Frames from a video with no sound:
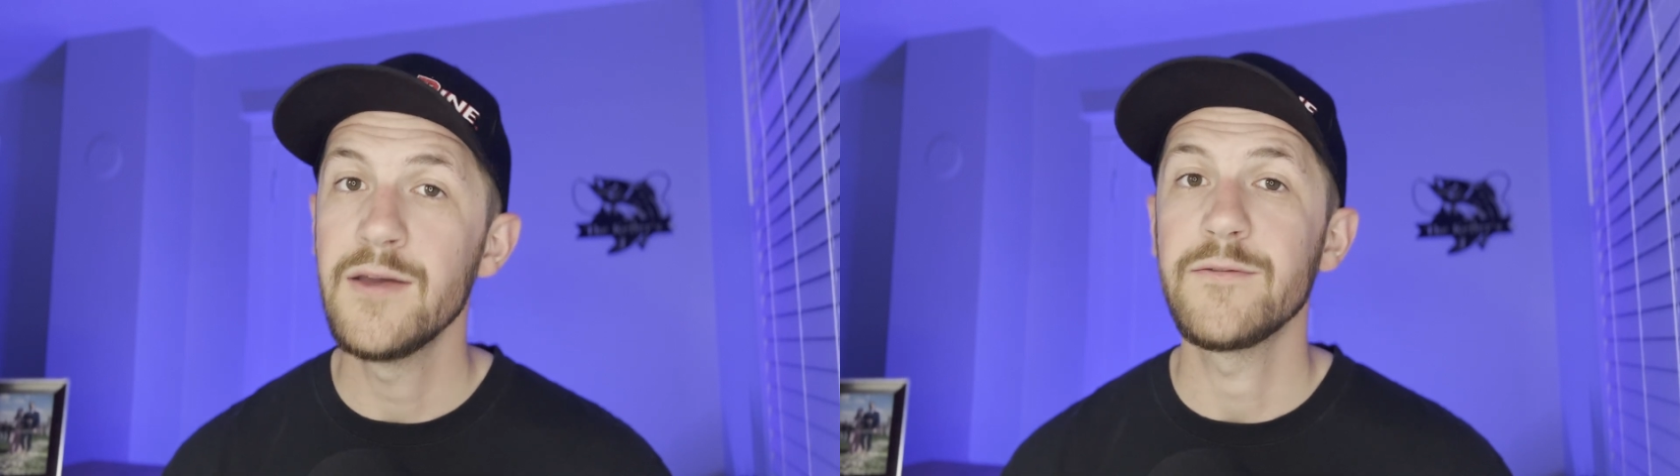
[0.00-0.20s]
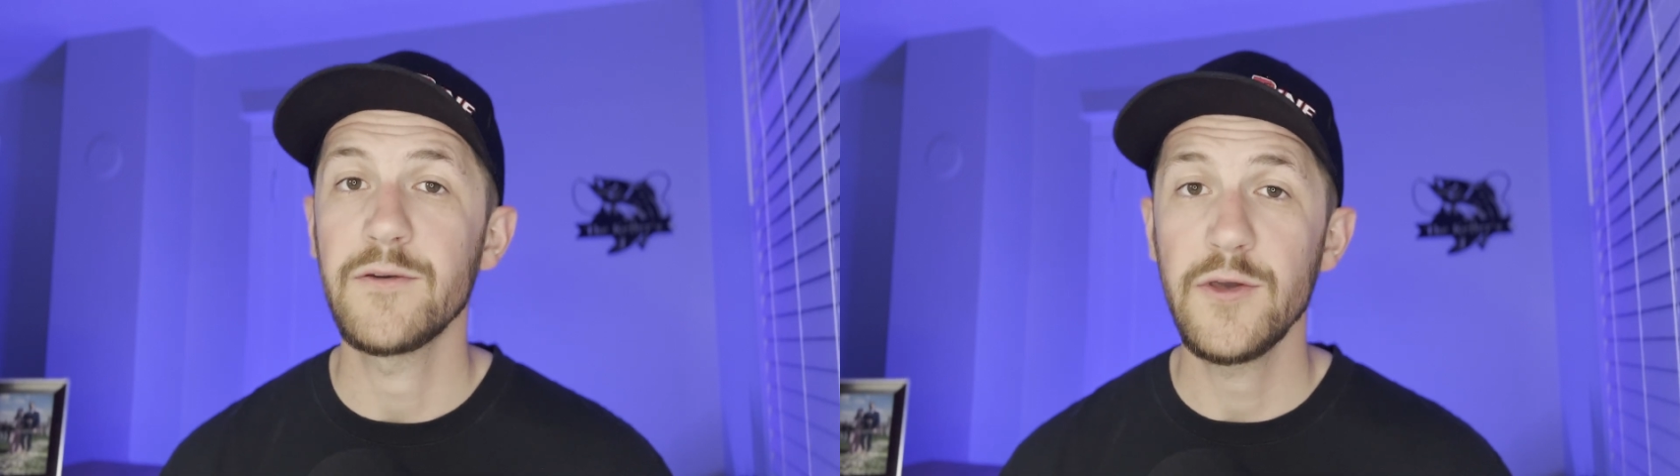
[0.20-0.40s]

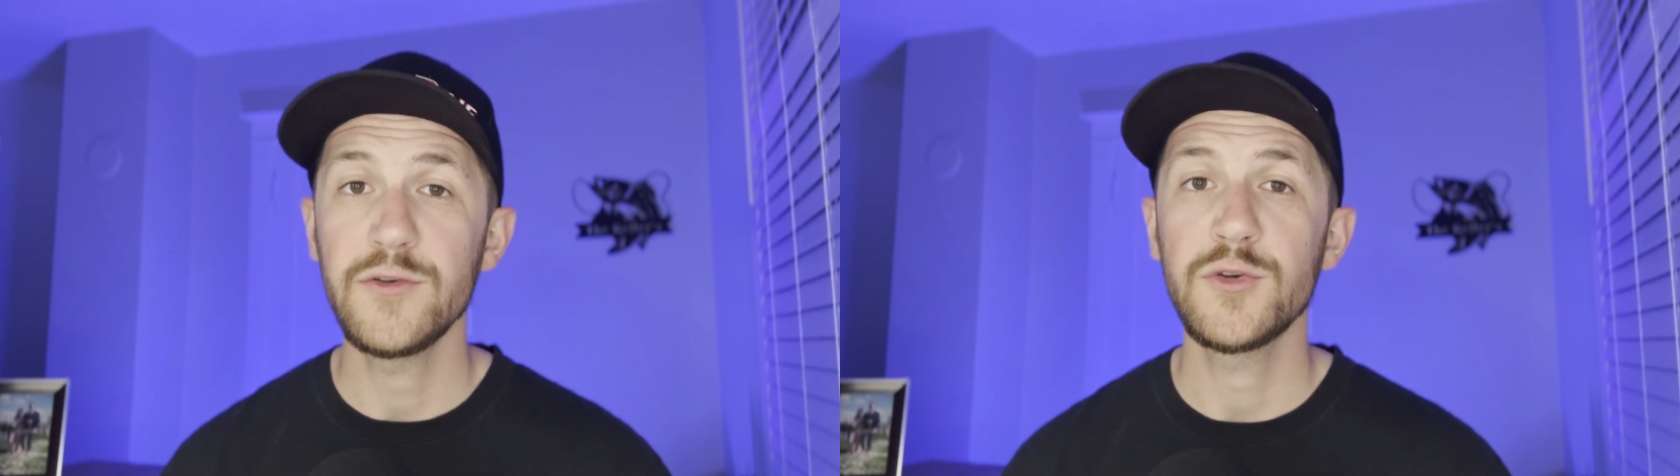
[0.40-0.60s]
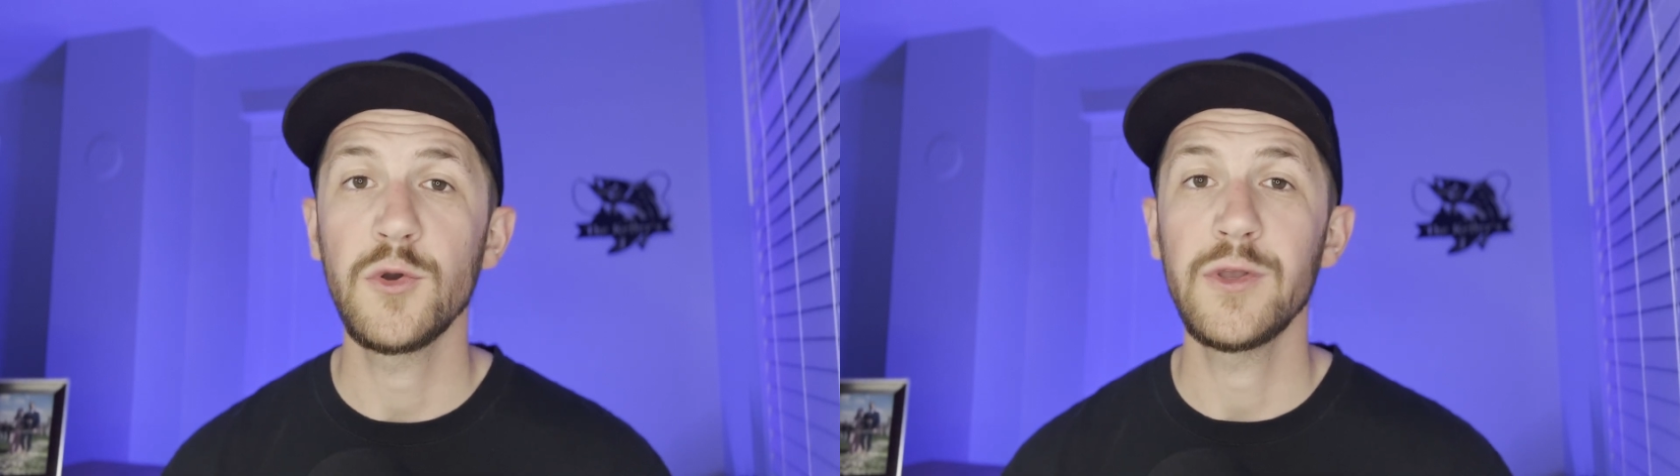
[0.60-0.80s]
for those
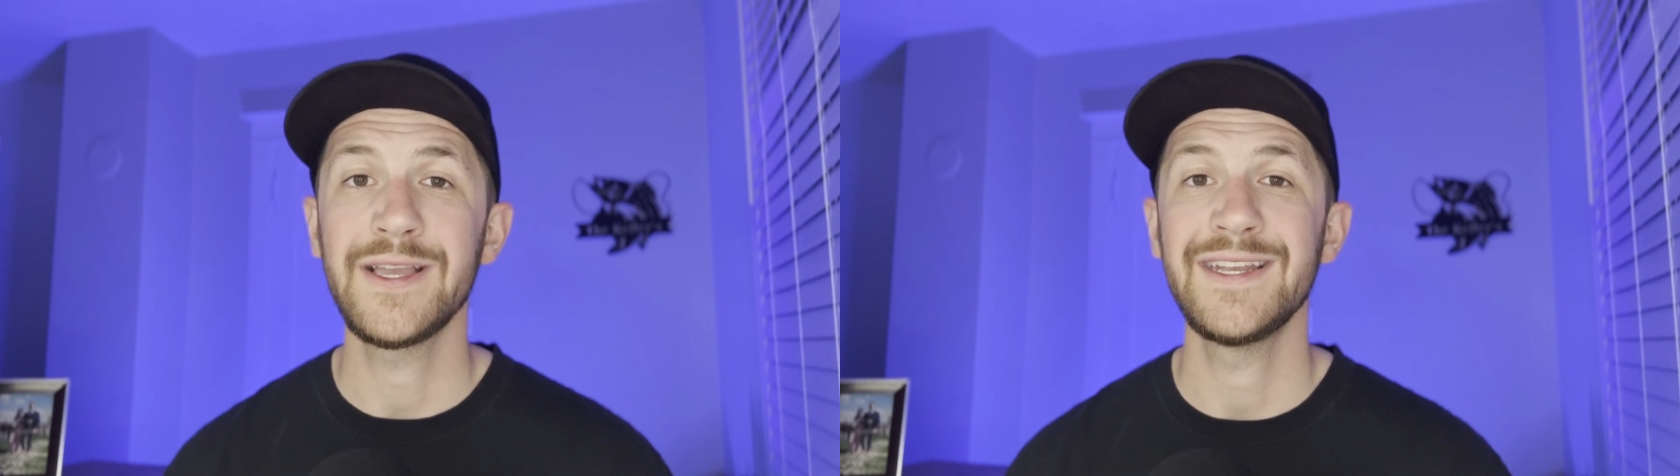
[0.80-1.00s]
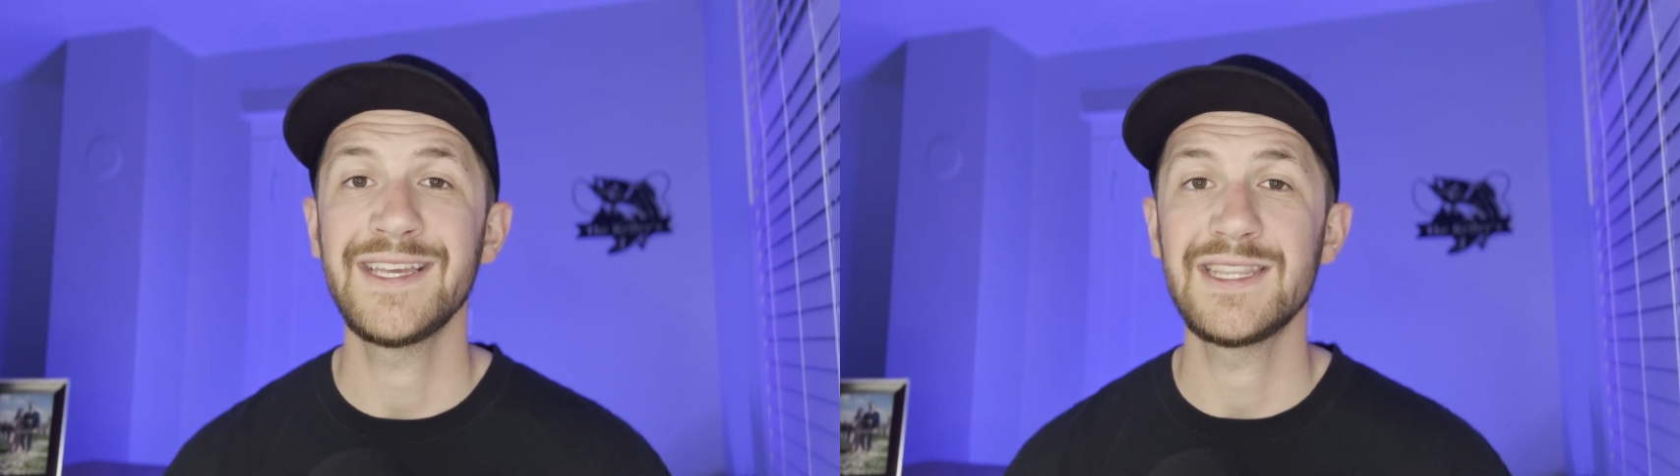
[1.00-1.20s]
who are
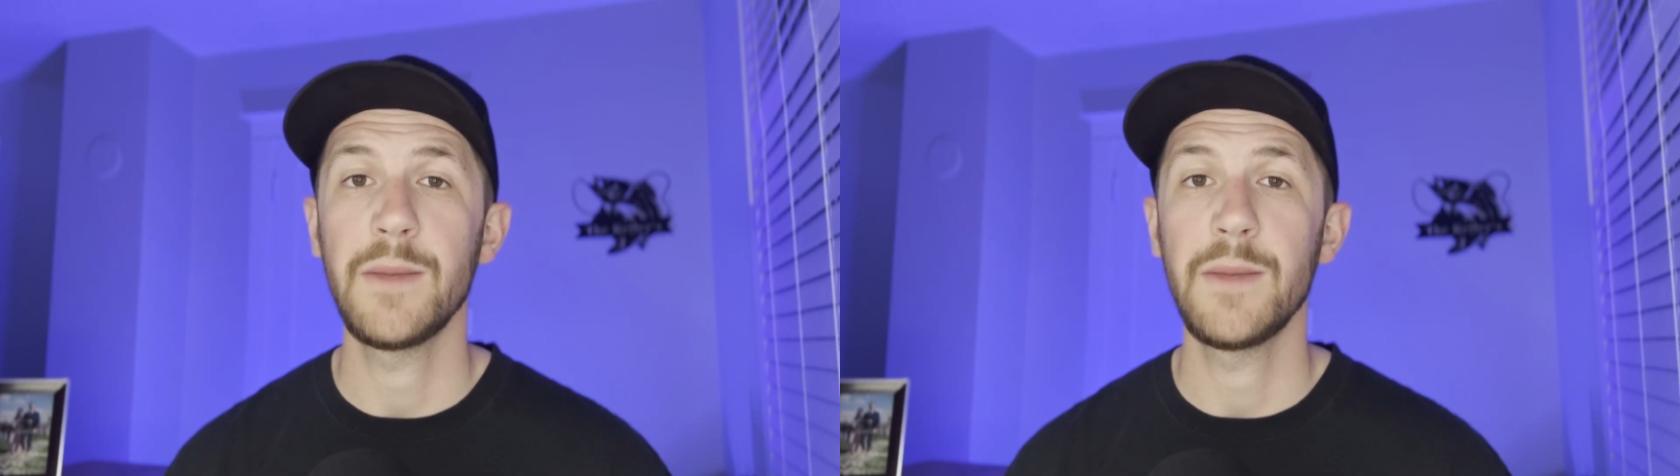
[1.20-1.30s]
looking to get the